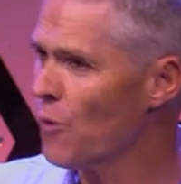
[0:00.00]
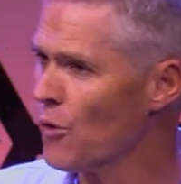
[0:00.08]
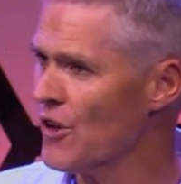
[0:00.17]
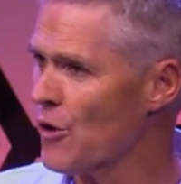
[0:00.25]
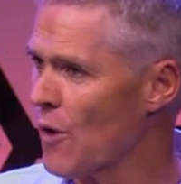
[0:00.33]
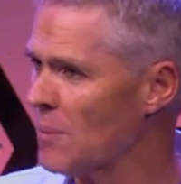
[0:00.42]

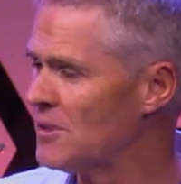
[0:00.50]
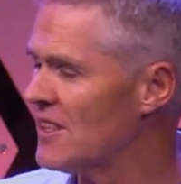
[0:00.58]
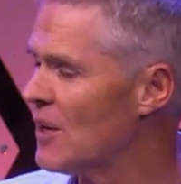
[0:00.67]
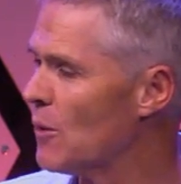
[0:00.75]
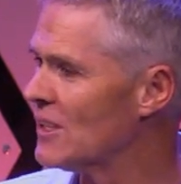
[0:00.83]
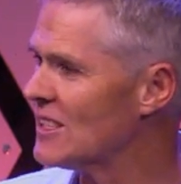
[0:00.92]
before the
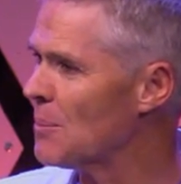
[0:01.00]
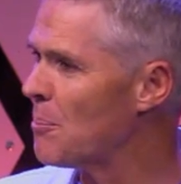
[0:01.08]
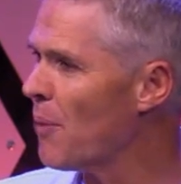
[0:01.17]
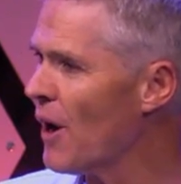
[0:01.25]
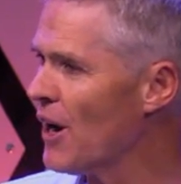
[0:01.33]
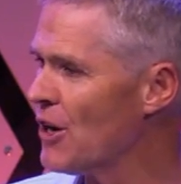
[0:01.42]
eruption, there was a
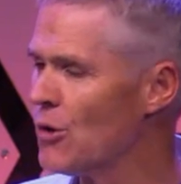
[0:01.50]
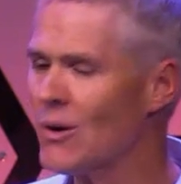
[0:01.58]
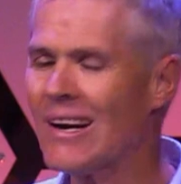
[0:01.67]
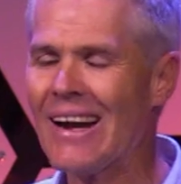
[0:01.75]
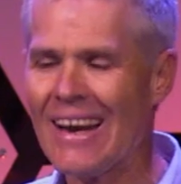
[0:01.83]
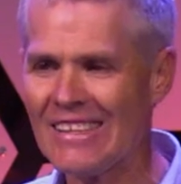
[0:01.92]

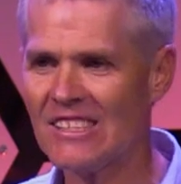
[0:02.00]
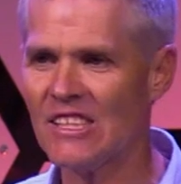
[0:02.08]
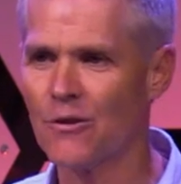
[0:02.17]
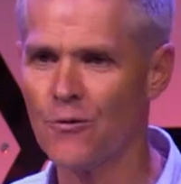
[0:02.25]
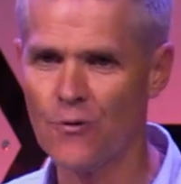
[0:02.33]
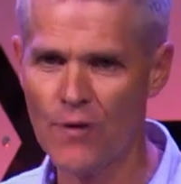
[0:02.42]

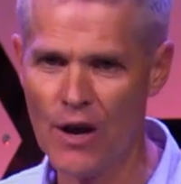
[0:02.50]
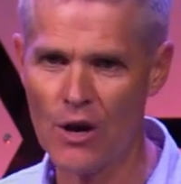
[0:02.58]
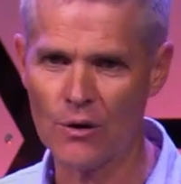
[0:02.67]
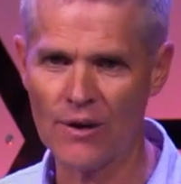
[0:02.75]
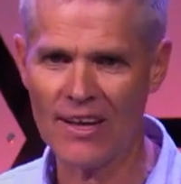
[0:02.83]
pyroclastic flow.